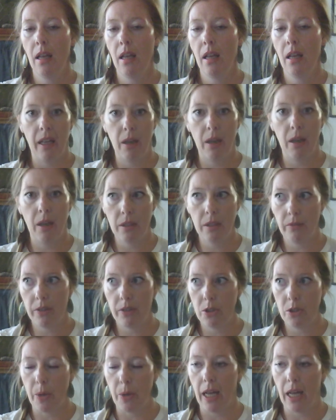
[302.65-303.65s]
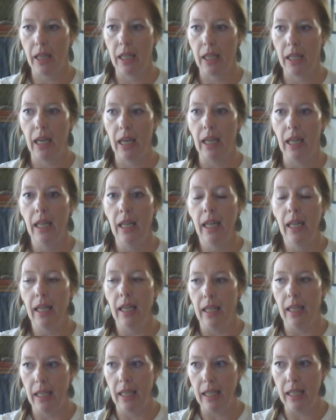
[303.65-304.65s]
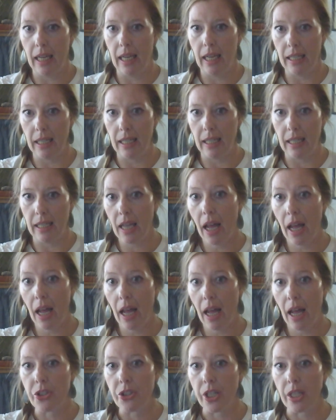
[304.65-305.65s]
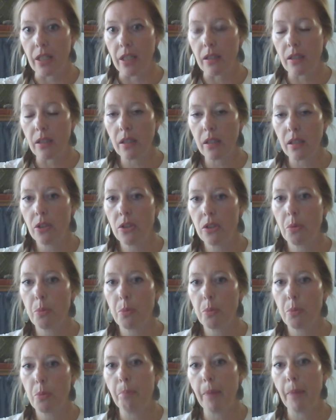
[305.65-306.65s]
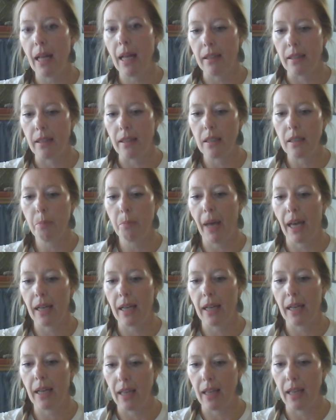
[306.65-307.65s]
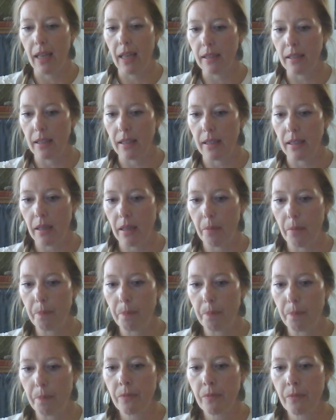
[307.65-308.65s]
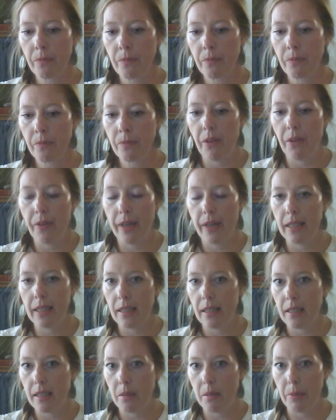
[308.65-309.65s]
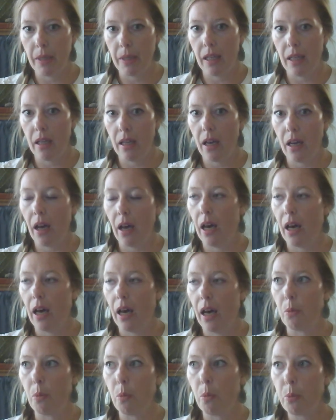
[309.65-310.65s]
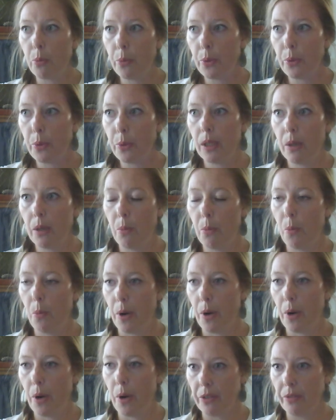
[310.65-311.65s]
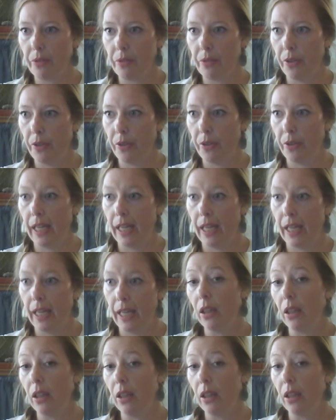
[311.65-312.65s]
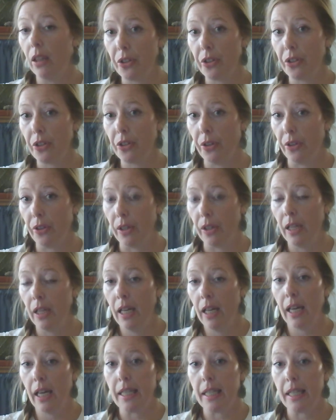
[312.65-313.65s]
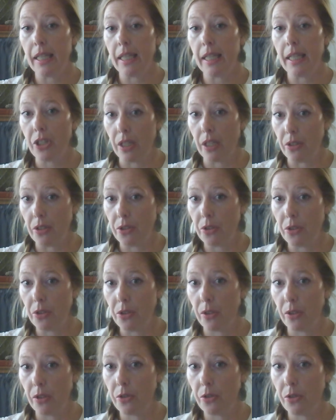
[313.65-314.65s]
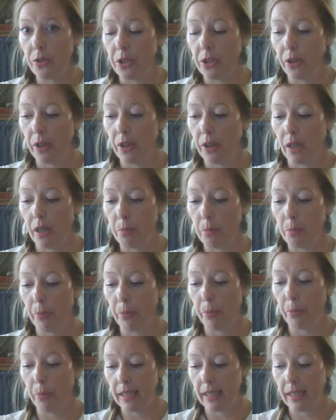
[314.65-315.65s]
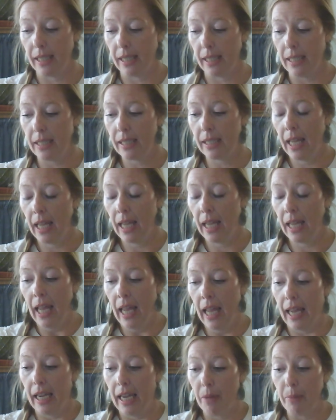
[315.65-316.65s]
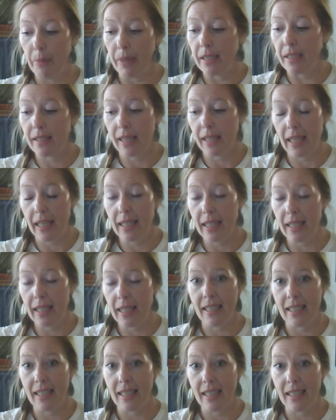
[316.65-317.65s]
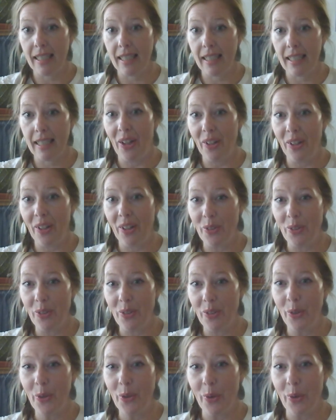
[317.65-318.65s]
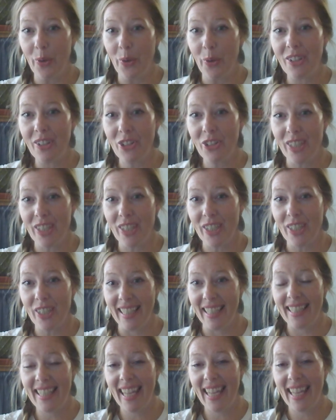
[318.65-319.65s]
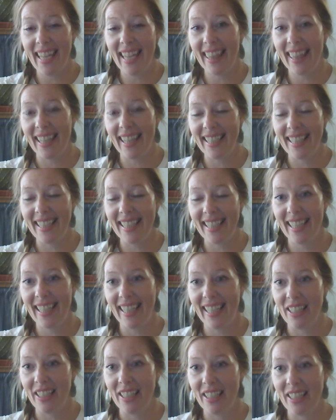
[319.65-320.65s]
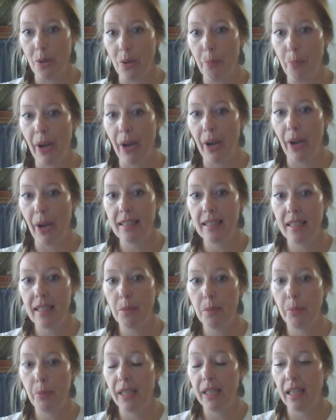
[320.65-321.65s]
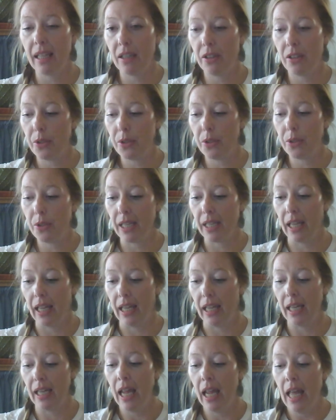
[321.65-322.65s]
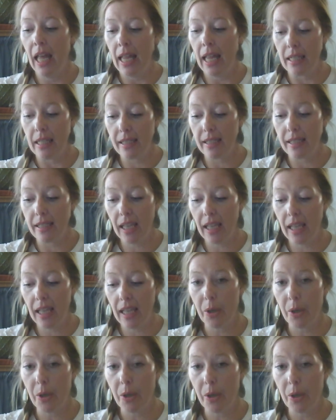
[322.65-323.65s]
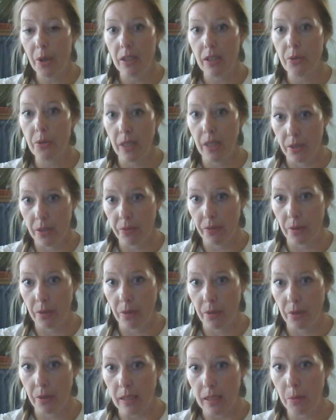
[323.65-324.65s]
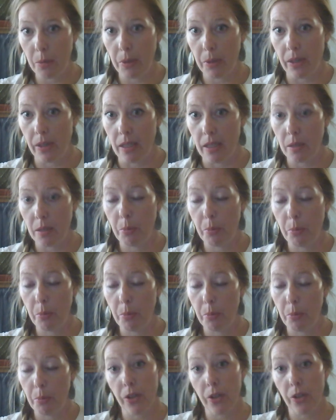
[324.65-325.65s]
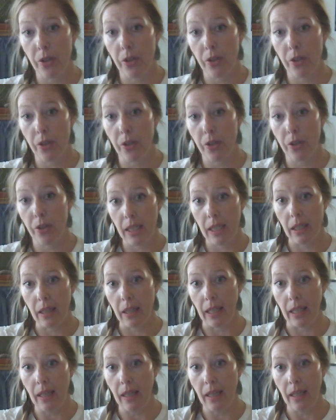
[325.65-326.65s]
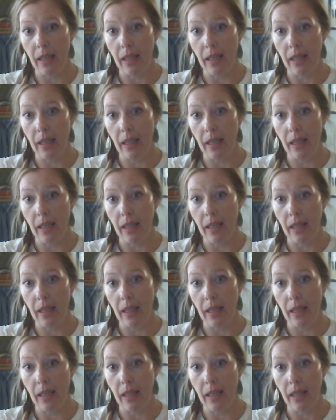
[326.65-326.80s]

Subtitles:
bioindividuality, and innate intelligence to bring balance back to that system. I find it to be a really wonderful and logical addition to the nutritional therapy practice, and I'm excited to see all of you who are interested take this kit into your practice, begin using it, and see how it really transformed the experience, both for you clinically